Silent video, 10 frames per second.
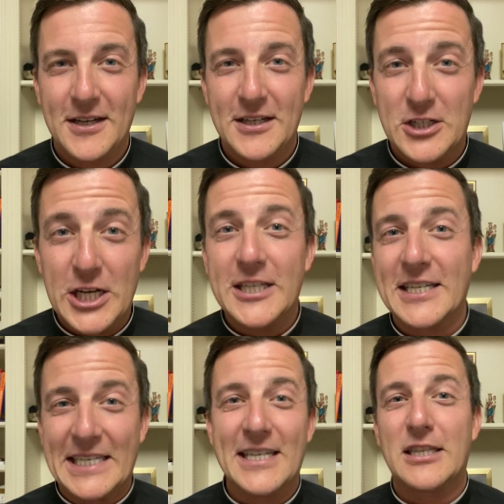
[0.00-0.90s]
Jesus
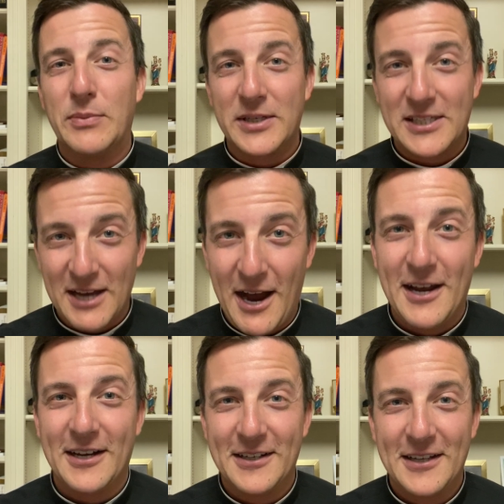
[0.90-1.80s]
is the
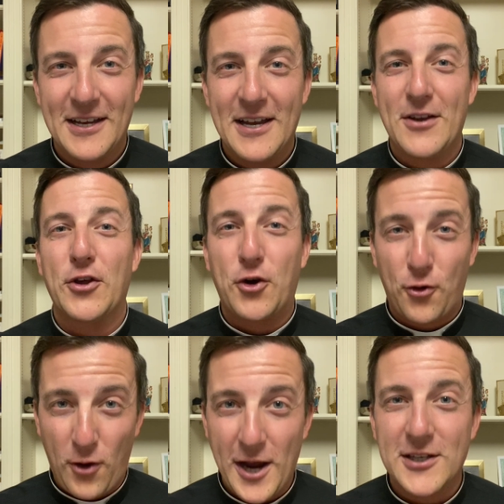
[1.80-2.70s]
Messiah, the
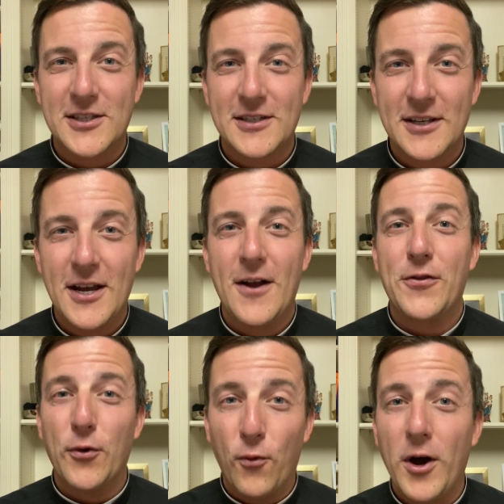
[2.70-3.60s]
Christ,
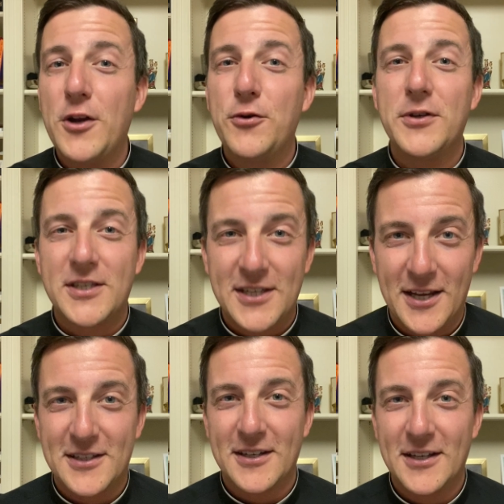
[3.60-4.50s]
the one who is
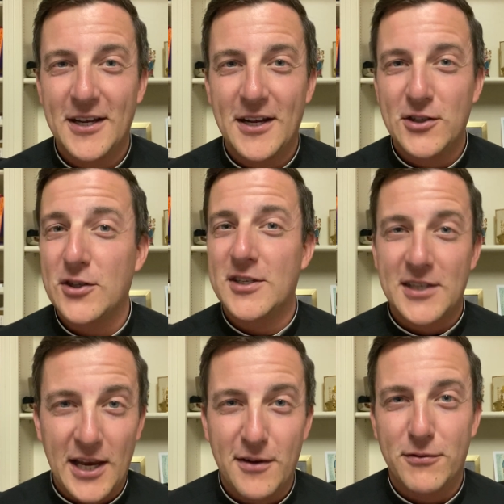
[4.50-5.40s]
sent to
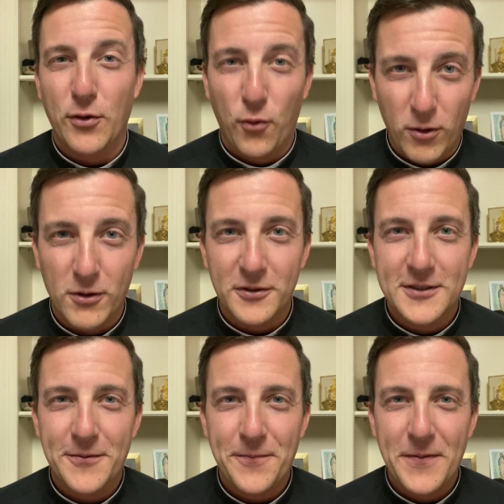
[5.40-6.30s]
save the world.
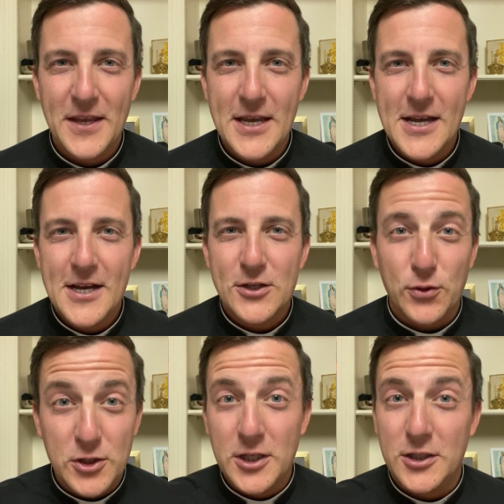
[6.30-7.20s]

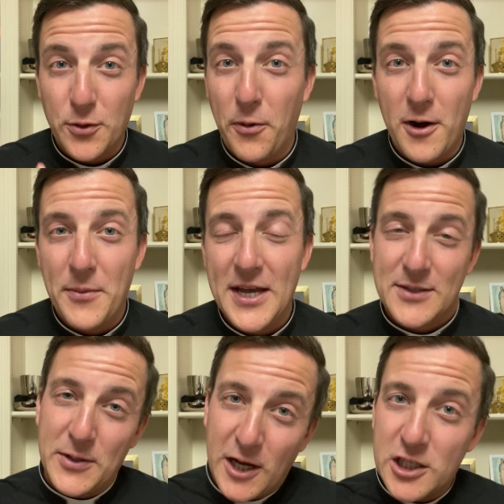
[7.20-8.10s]
So Bartimaeus,
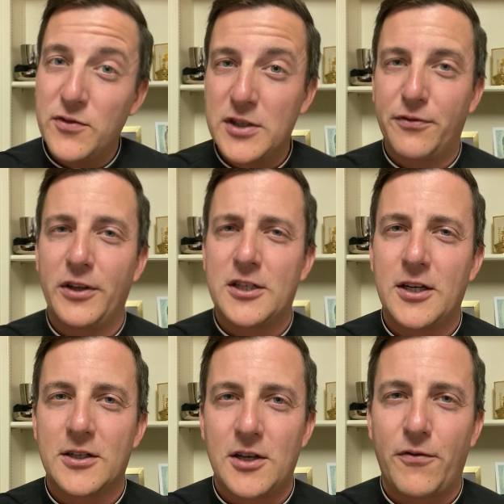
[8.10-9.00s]
because of his affliction and
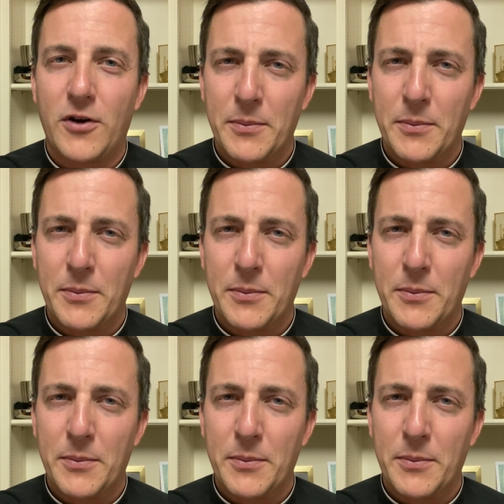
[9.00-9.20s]
suffering,